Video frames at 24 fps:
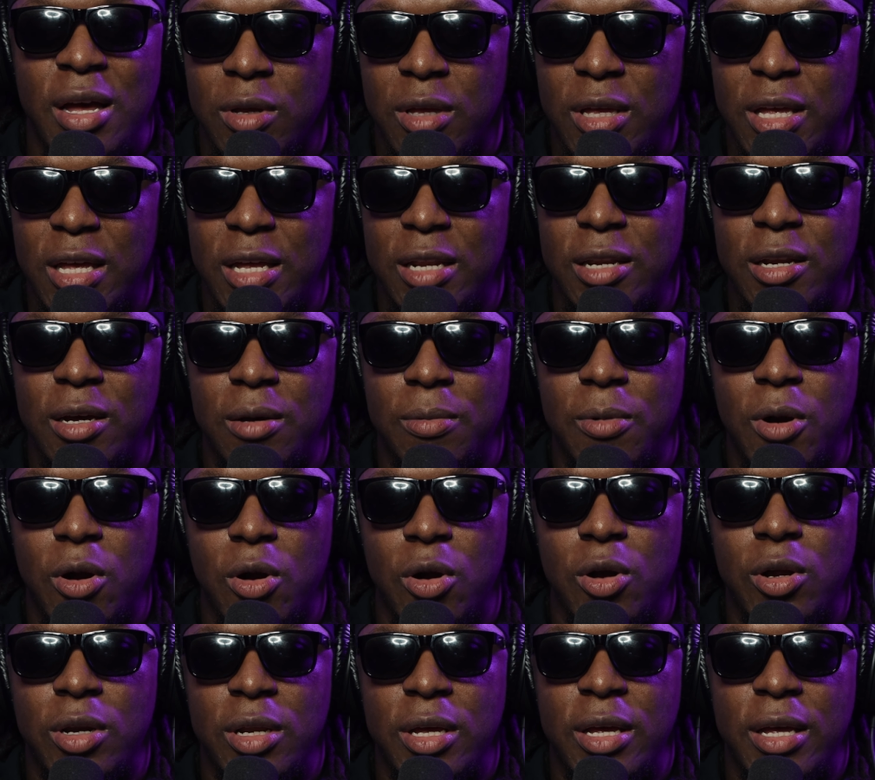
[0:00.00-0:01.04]
Getting up
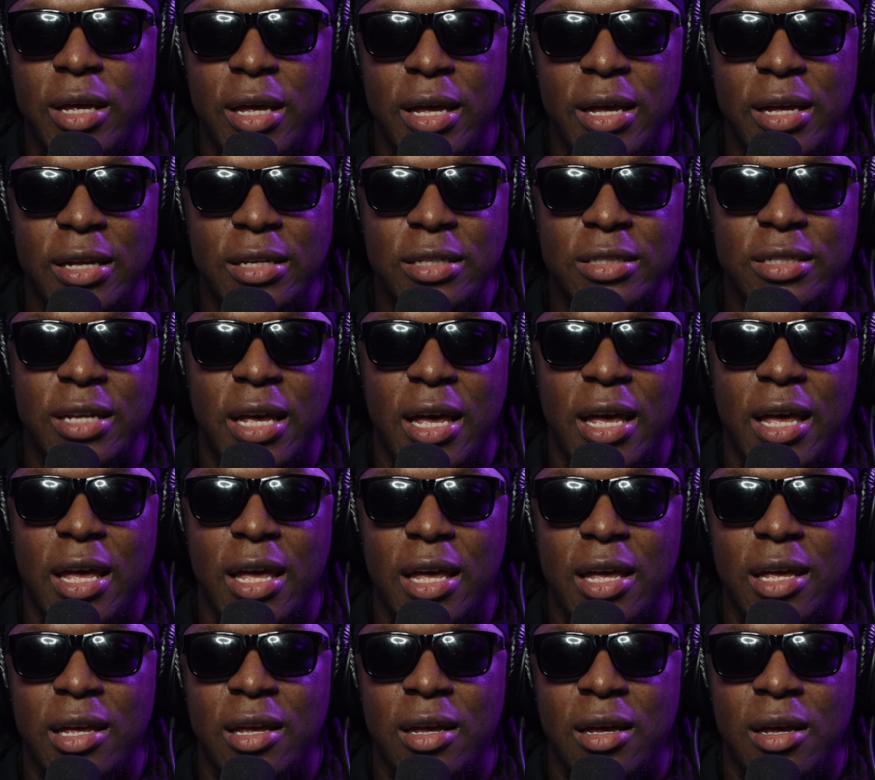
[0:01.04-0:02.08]
early it's
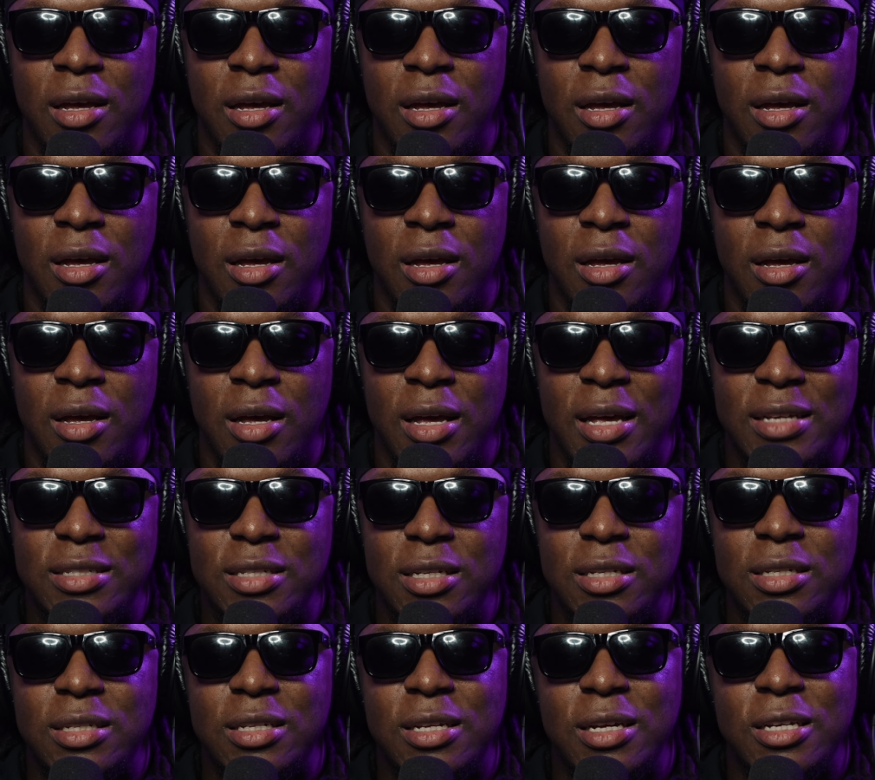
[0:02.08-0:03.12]

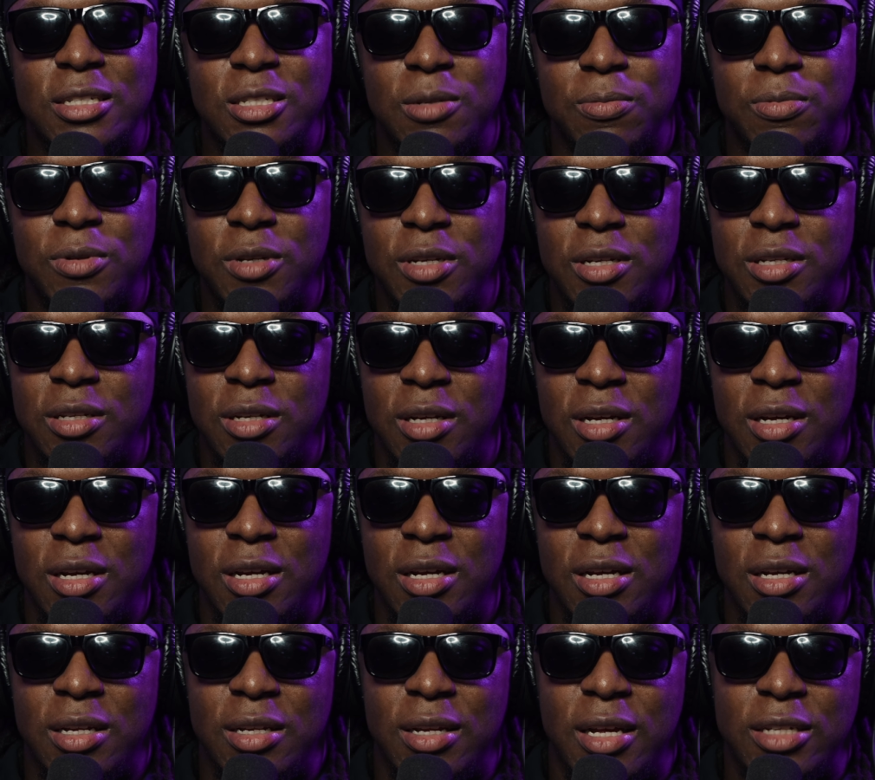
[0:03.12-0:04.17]
a discipline
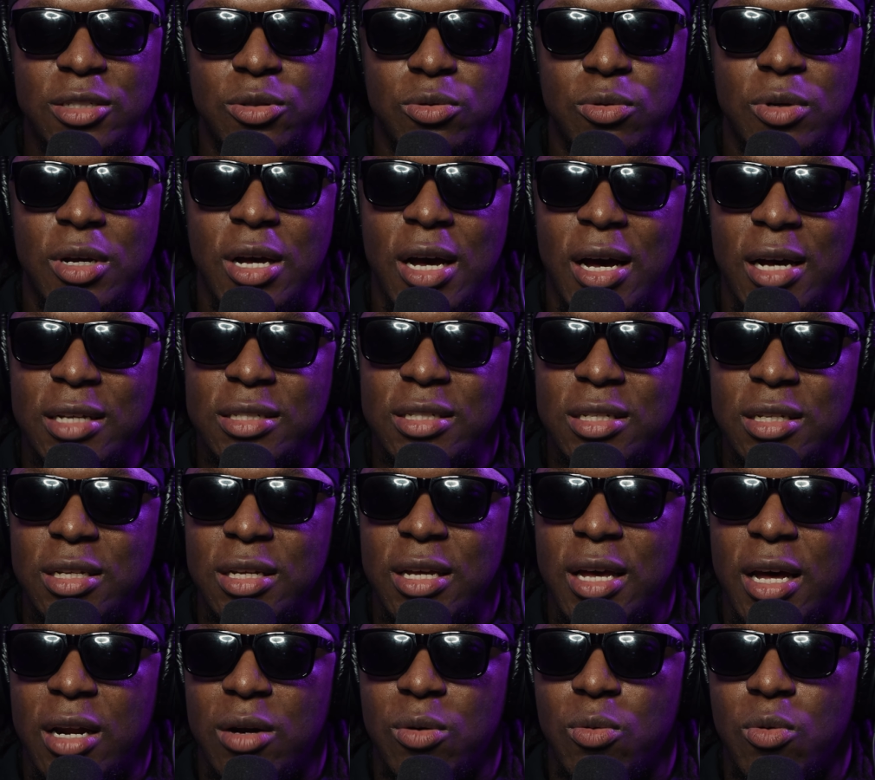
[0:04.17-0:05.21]
that you constantly
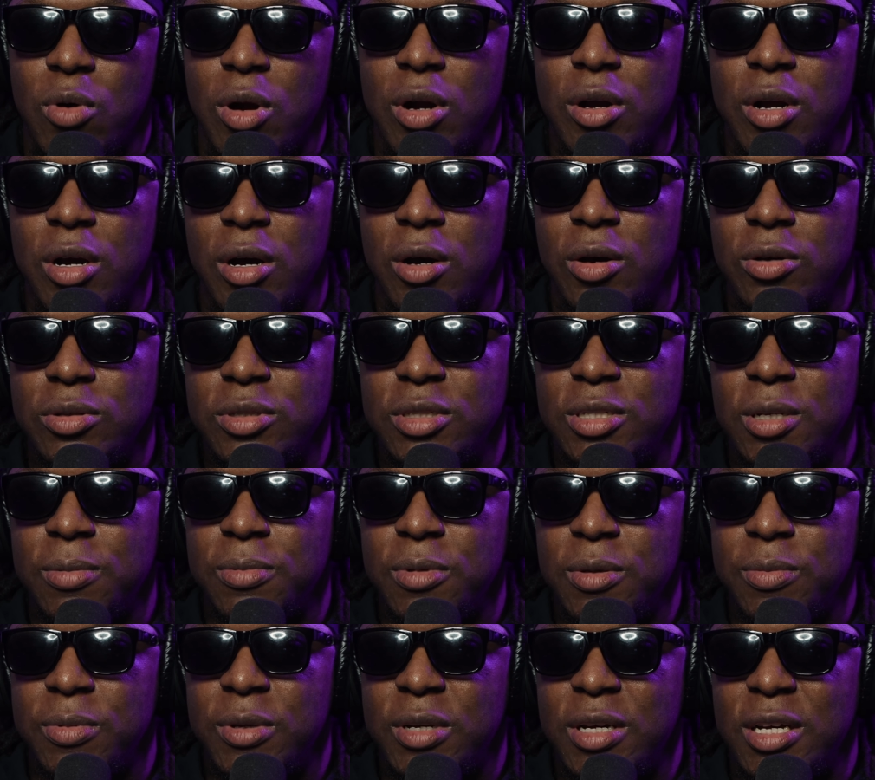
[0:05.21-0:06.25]
got to work on,
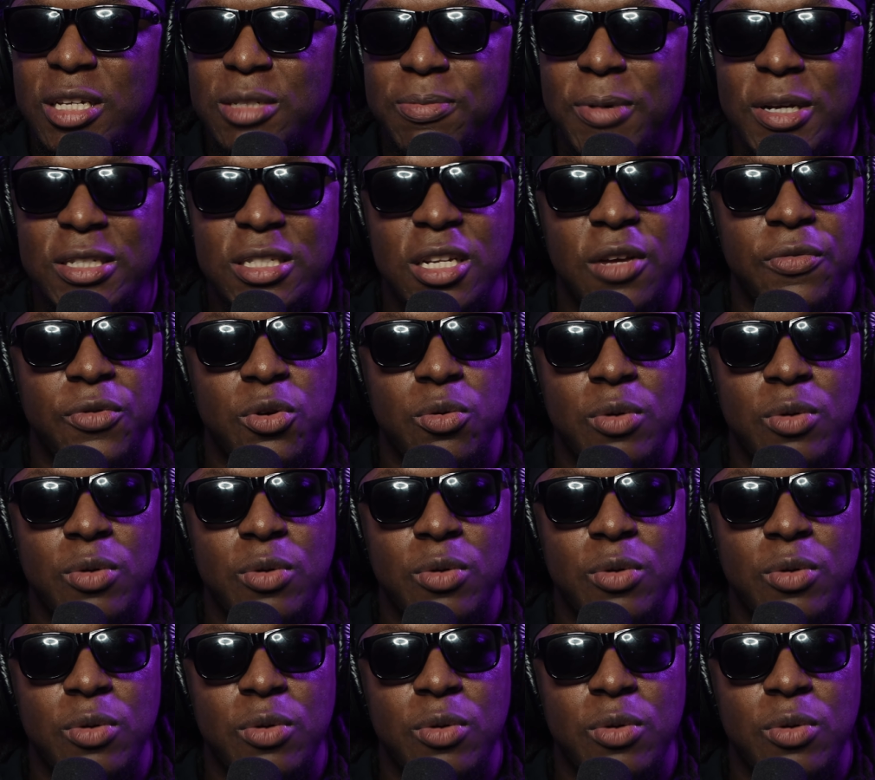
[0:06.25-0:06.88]
simply because, especially if